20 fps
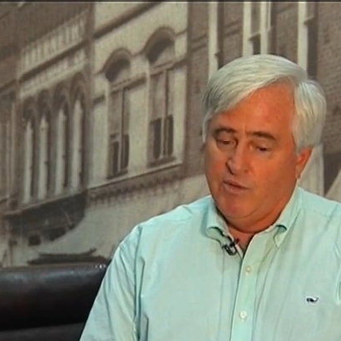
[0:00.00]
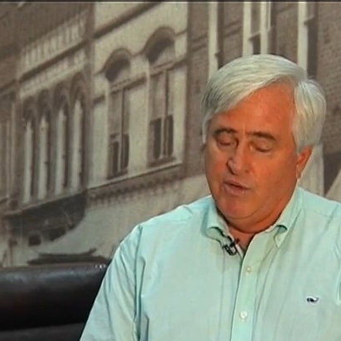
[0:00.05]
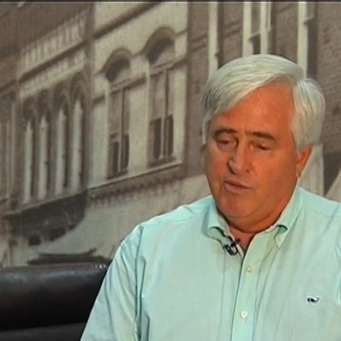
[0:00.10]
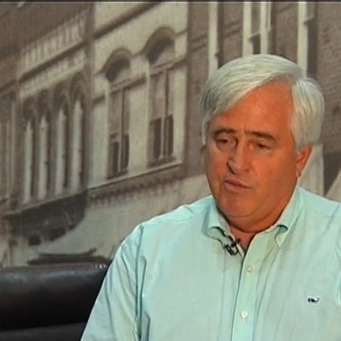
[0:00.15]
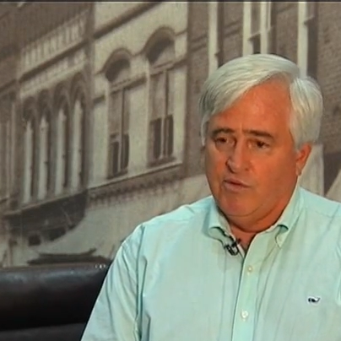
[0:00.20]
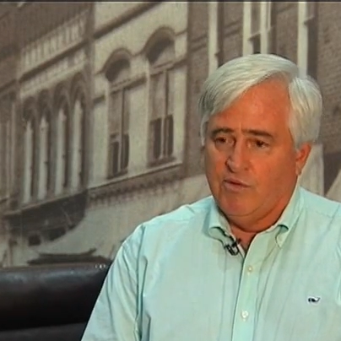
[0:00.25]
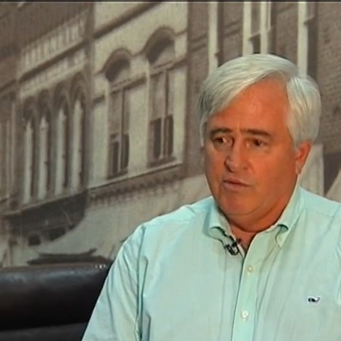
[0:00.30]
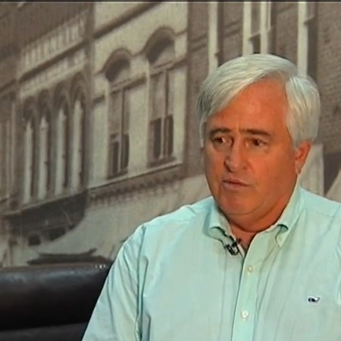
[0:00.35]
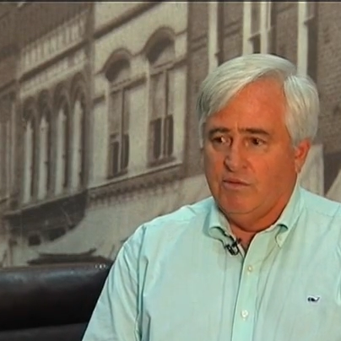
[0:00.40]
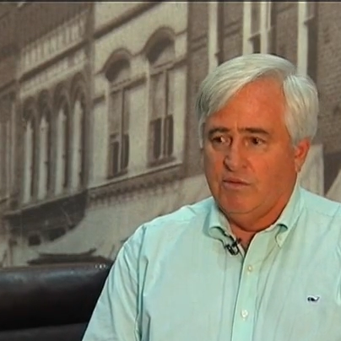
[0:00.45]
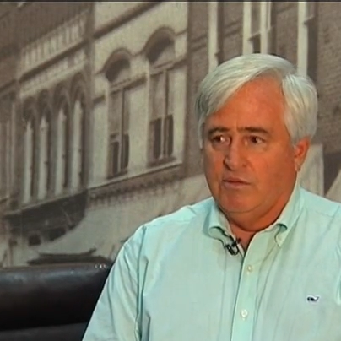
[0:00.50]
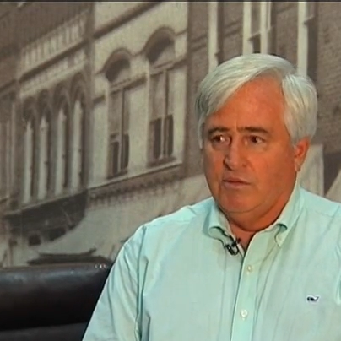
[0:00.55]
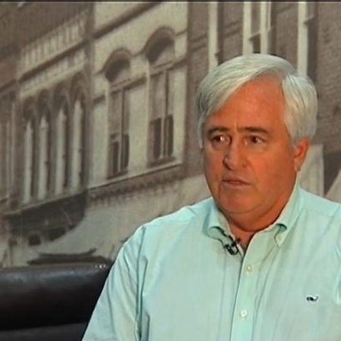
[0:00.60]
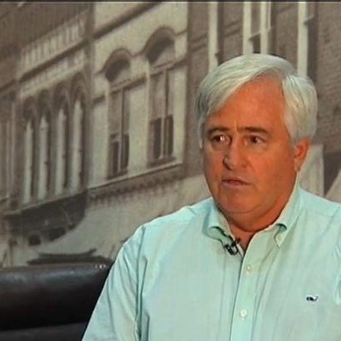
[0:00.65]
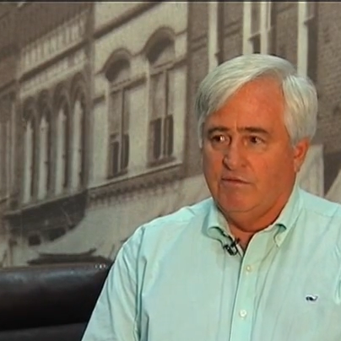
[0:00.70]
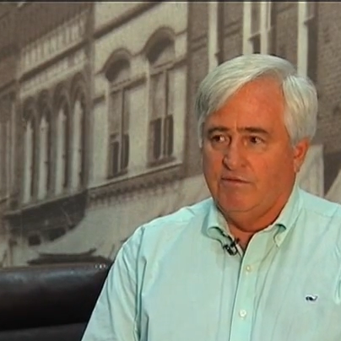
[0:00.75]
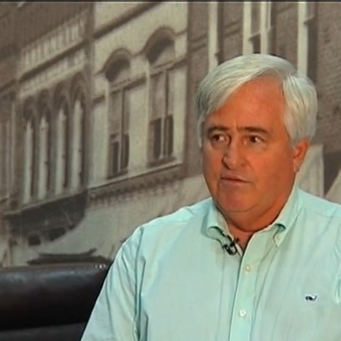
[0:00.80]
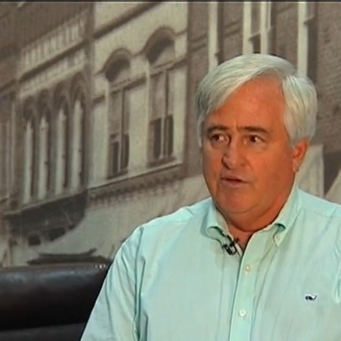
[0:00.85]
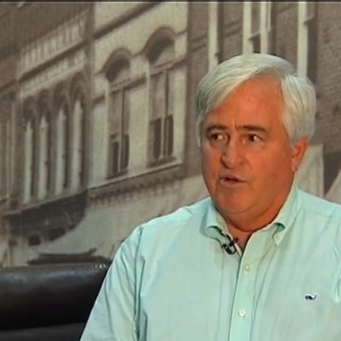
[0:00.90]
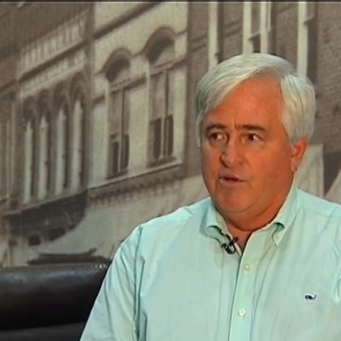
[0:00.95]
we were
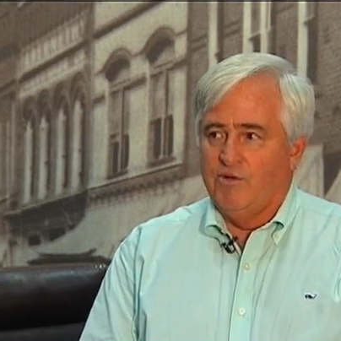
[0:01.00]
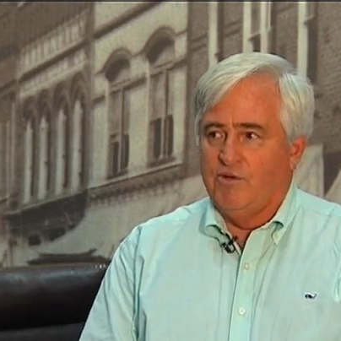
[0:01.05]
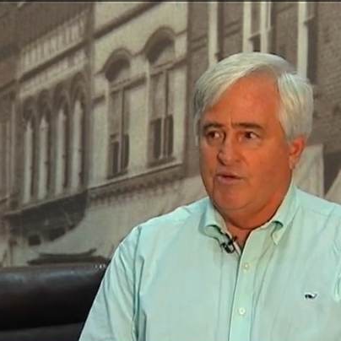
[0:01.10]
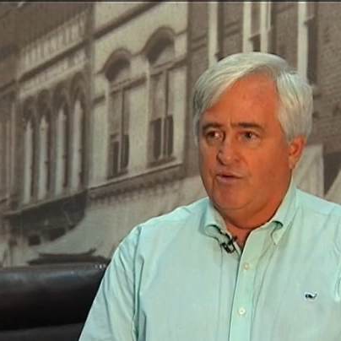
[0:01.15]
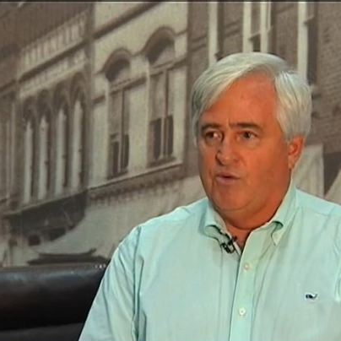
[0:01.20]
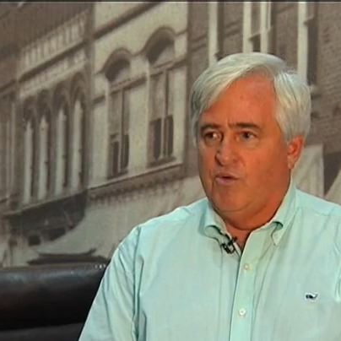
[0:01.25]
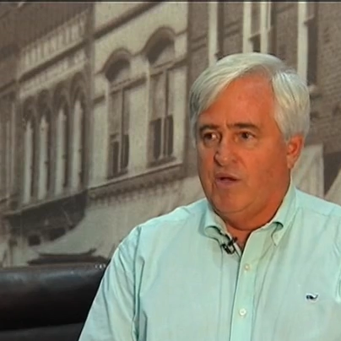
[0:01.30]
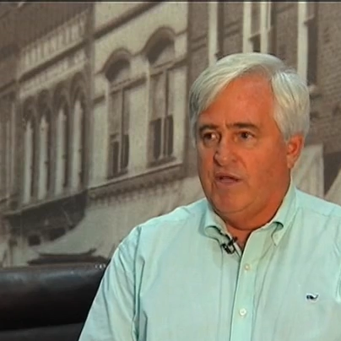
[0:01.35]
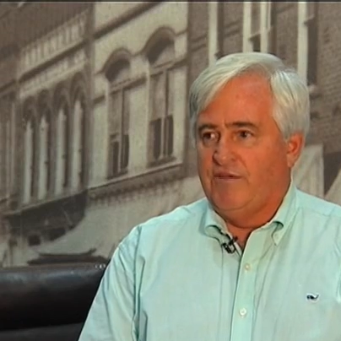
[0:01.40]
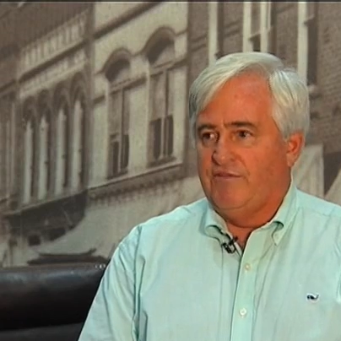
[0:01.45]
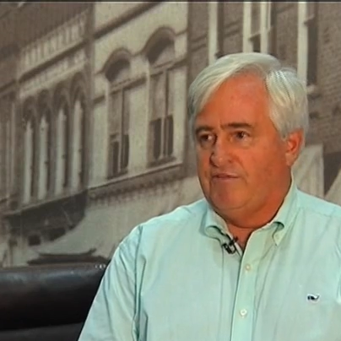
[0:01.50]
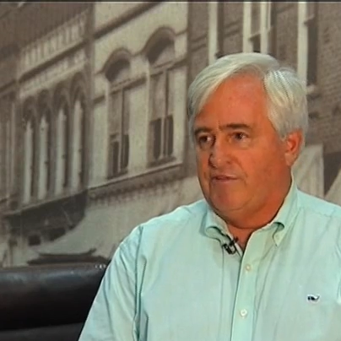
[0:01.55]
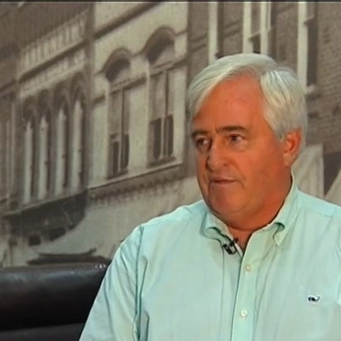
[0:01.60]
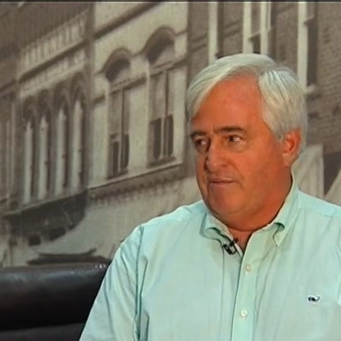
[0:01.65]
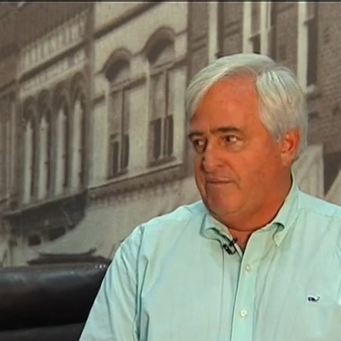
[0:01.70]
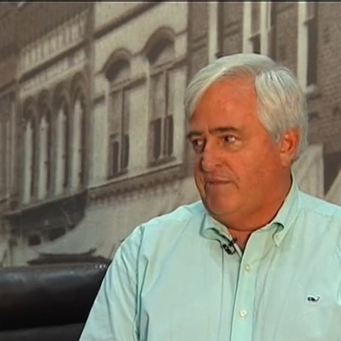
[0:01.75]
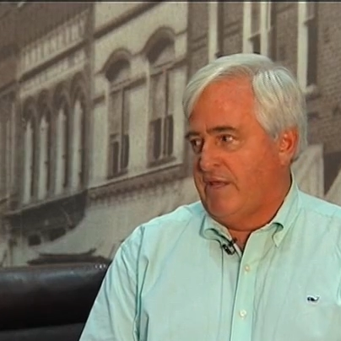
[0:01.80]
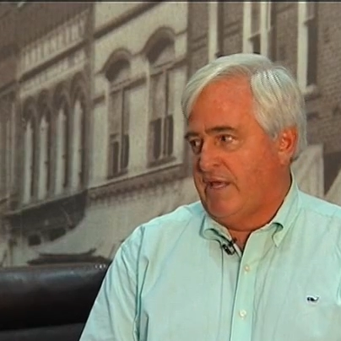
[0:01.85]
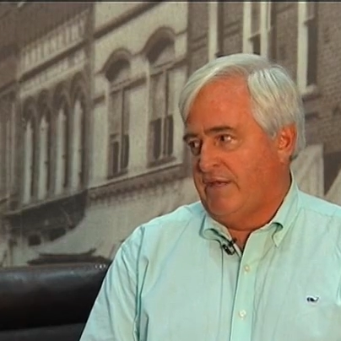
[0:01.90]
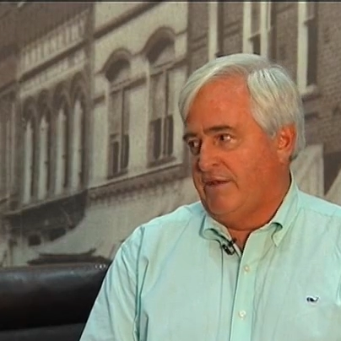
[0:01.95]
a vote away
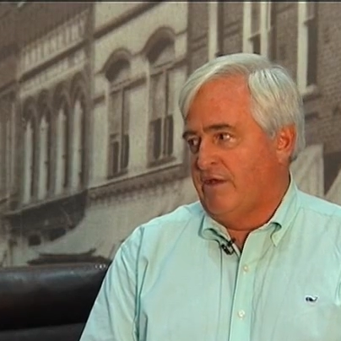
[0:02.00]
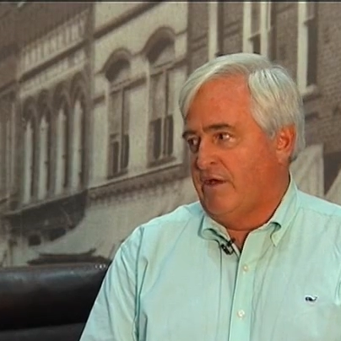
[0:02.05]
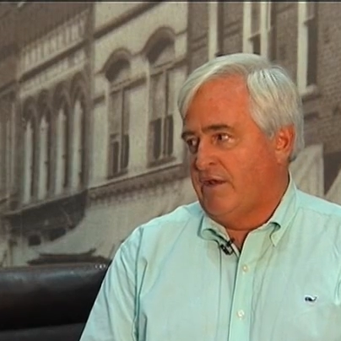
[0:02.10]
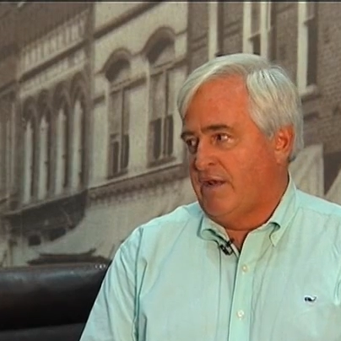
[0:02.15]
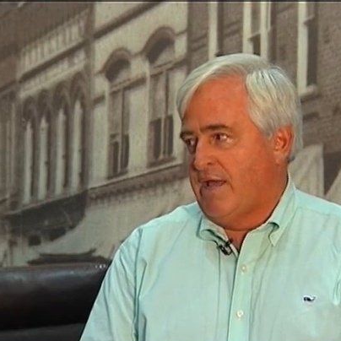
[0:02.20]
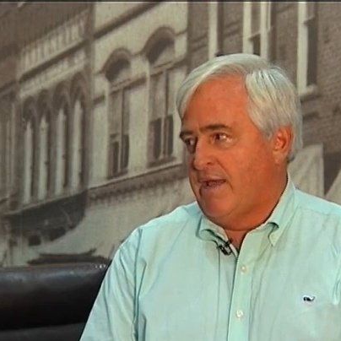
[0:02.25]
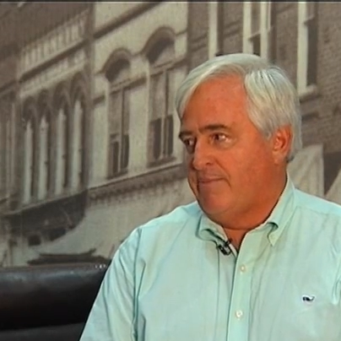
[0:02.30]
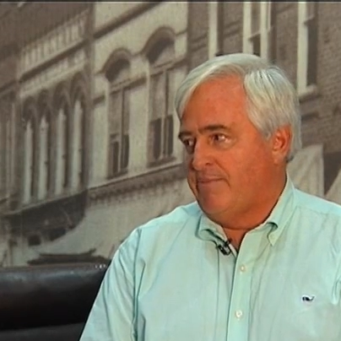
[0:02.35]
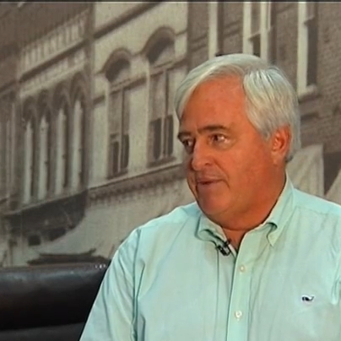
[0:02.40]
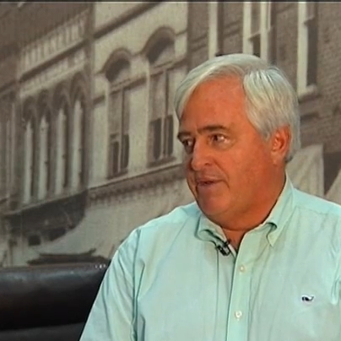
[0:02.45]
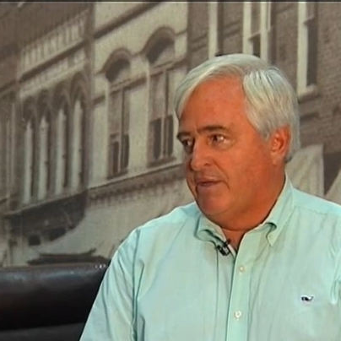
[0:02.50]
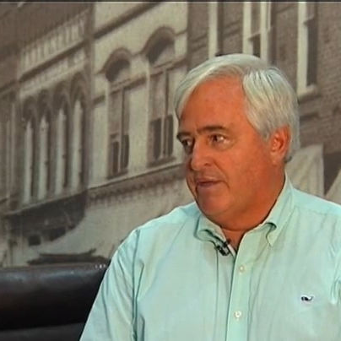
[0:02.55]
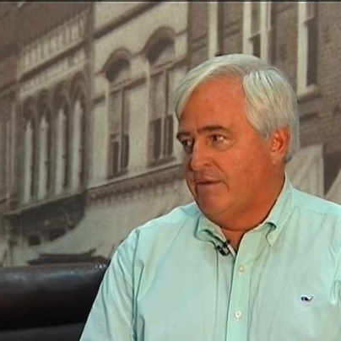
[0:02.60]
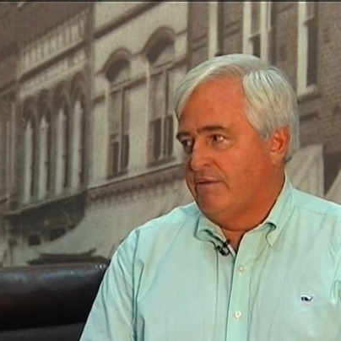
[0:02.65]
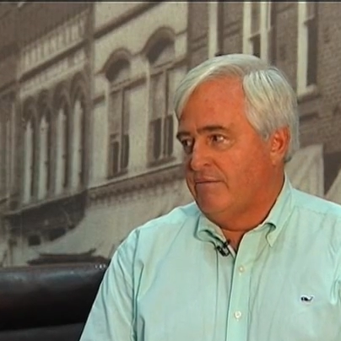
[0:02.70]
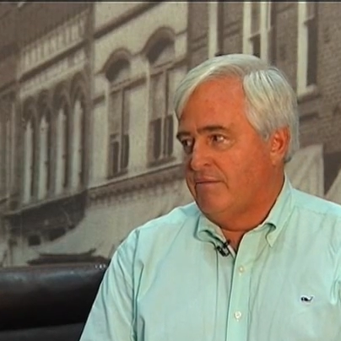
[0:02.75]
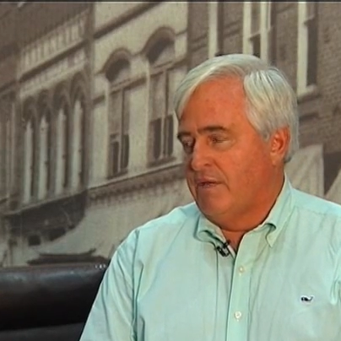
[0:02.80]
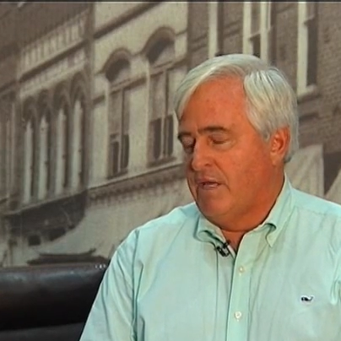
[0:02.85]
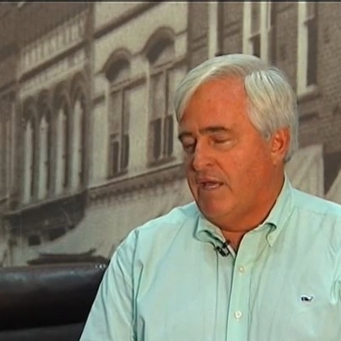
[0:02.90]
from that not happening,